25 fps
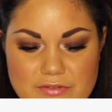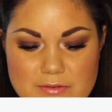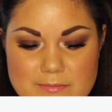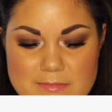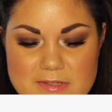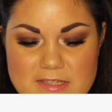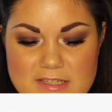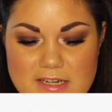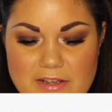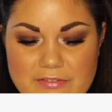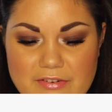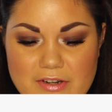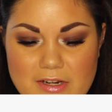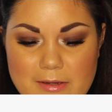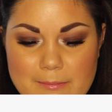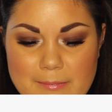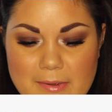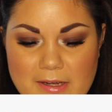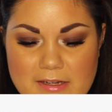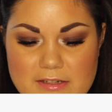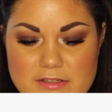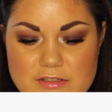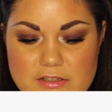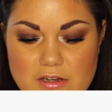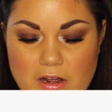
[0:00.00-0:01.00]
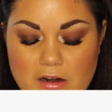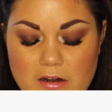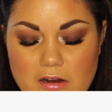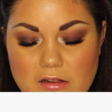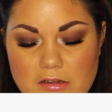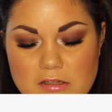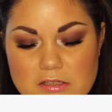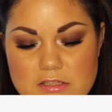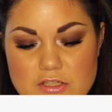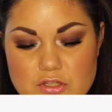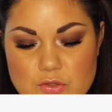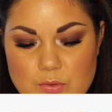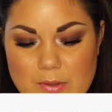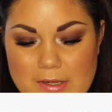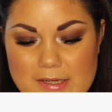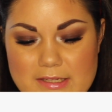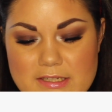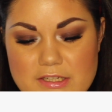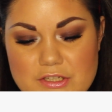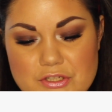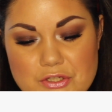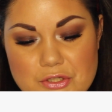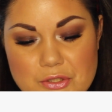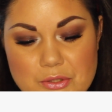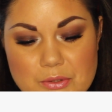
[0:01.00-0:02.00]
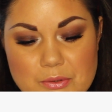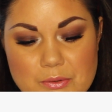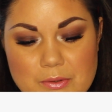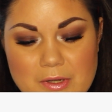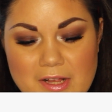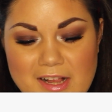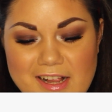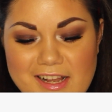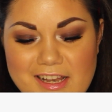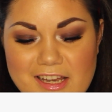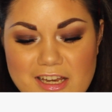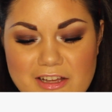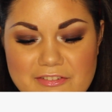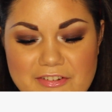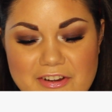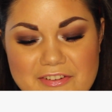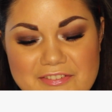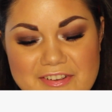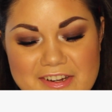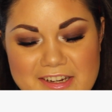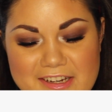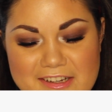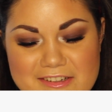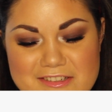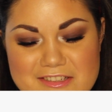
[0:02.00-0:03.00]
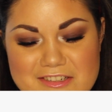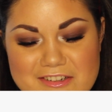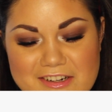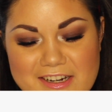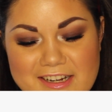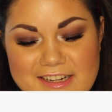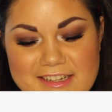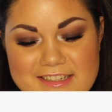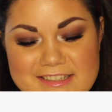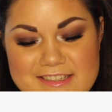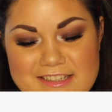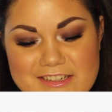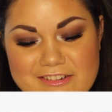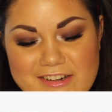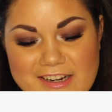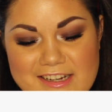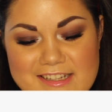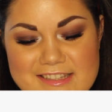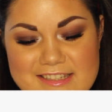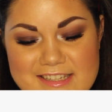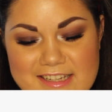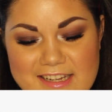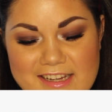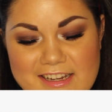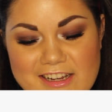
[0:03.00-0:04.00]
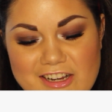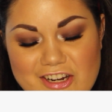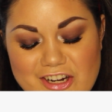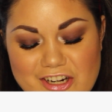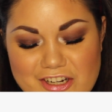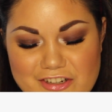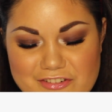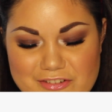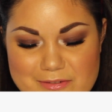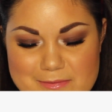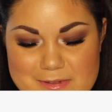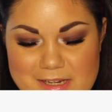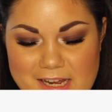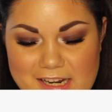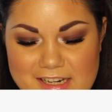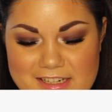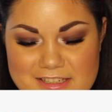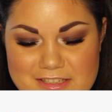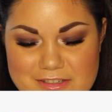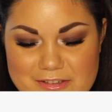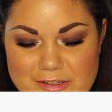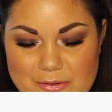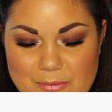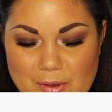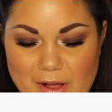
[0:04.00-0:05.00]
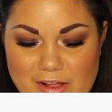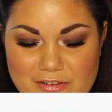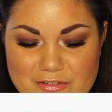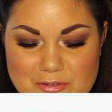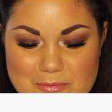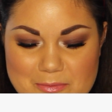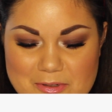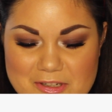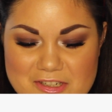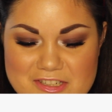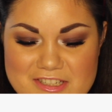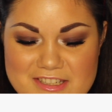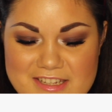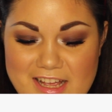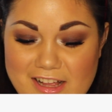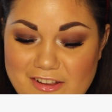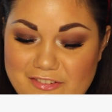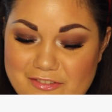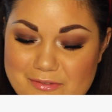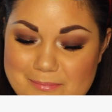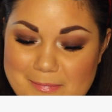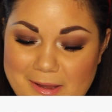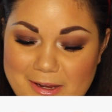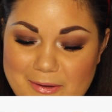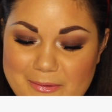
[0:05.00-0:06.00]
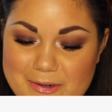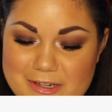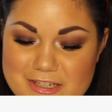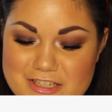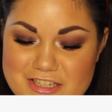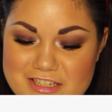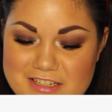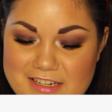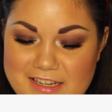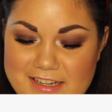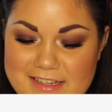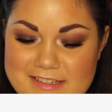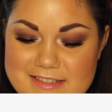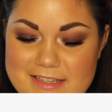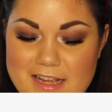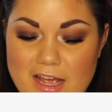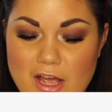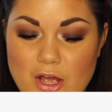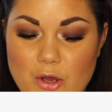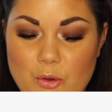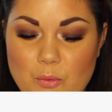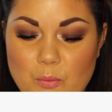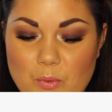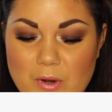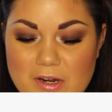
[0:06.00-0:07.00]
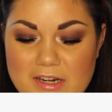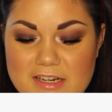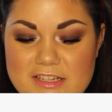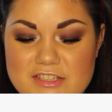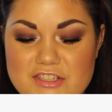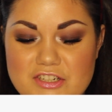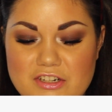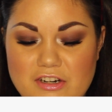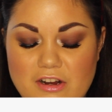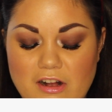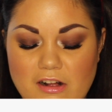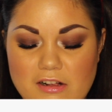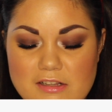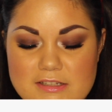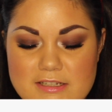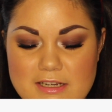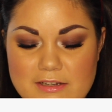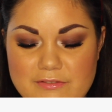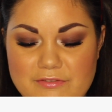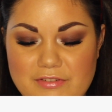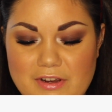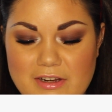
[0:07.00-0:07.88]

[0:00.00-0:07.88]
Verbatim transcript: from Stephanie McDonald 22. Love your videos, Grace. Great seeing a girl from Tala doing well from herself. My question is, what is your all-time